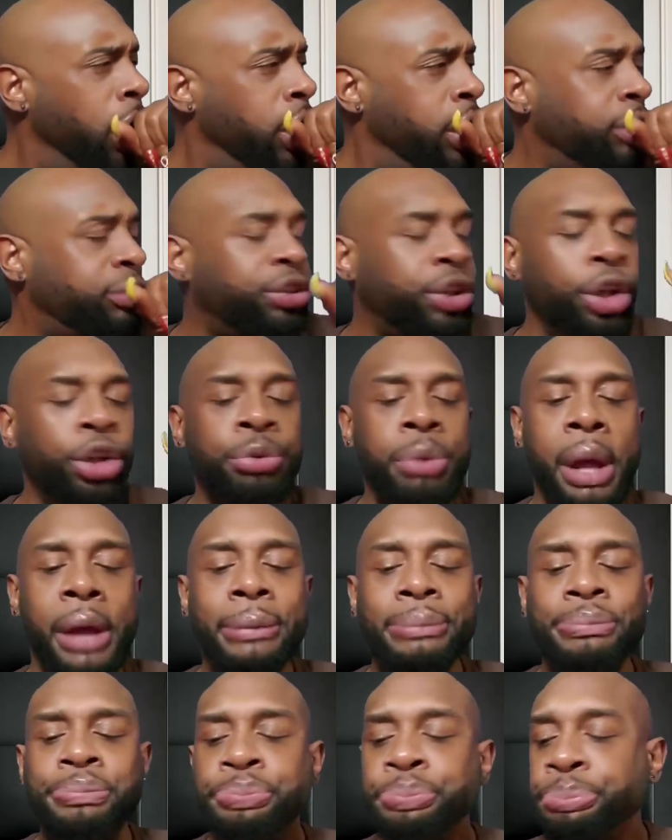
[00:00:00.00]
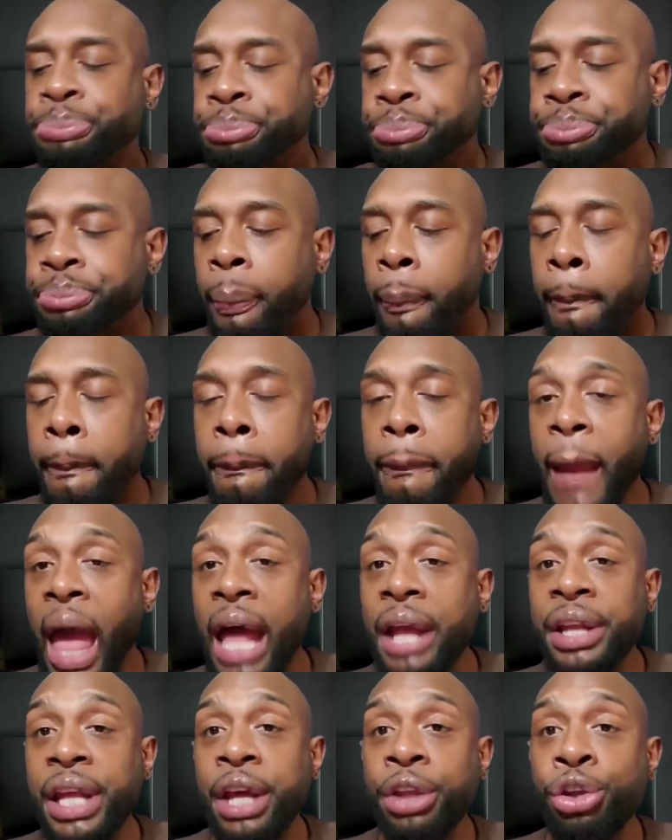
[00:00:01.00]
excuse me.
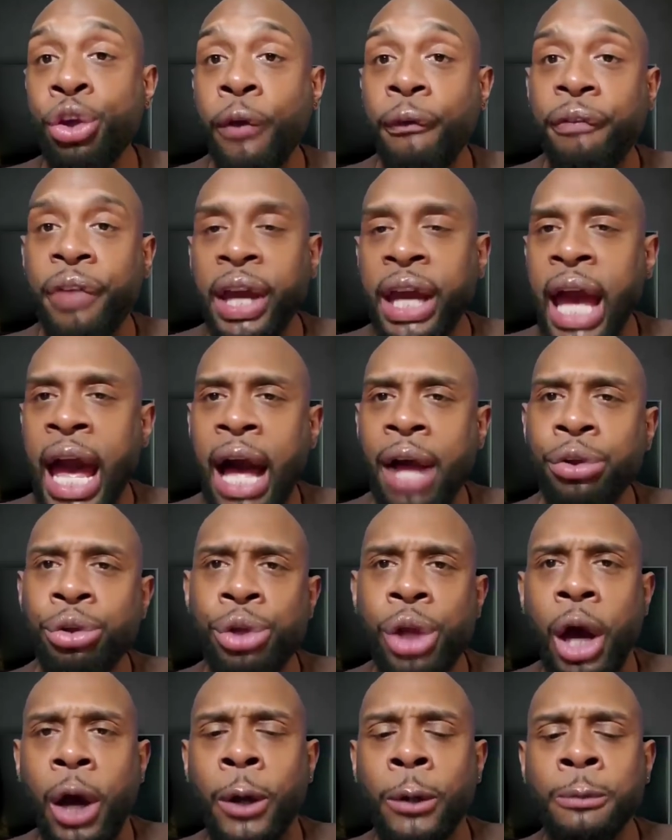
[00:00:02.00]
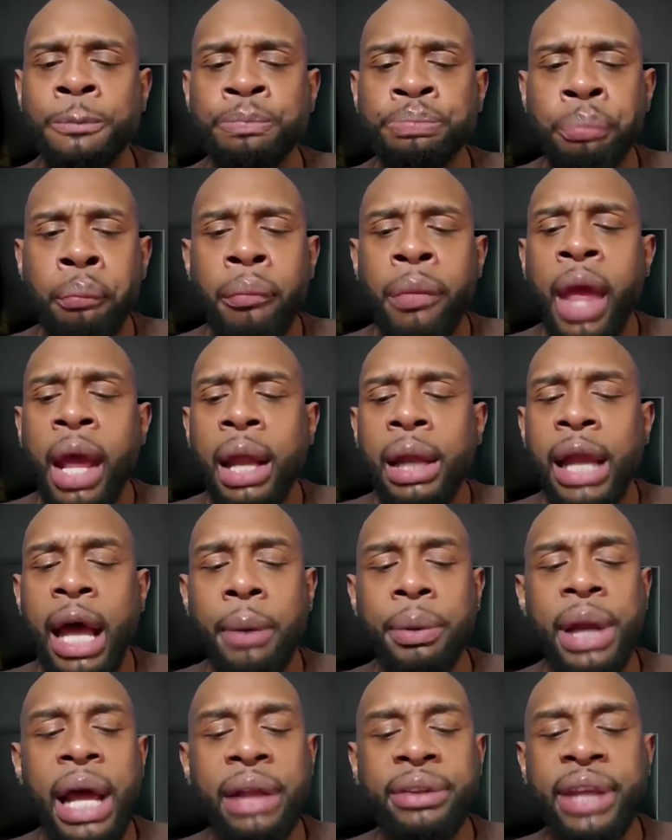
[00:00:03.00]
And then you figure out, you know,
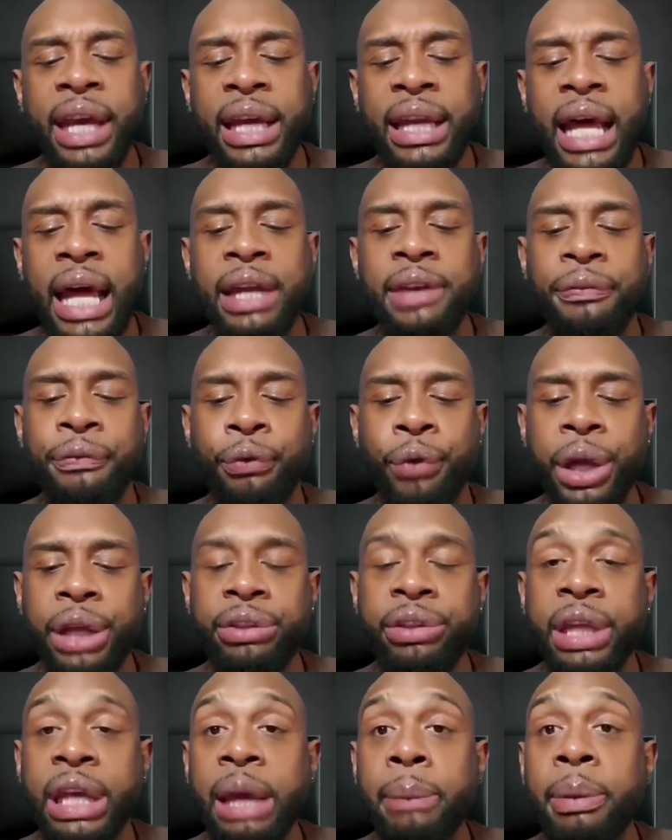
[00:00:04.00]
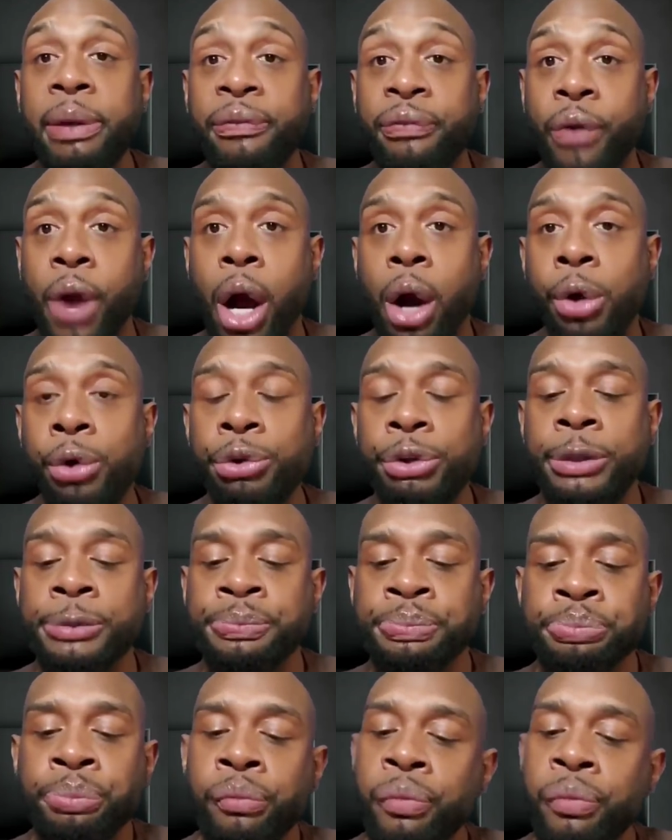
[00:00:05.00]
like when I take it out of the freezer, it be frozen.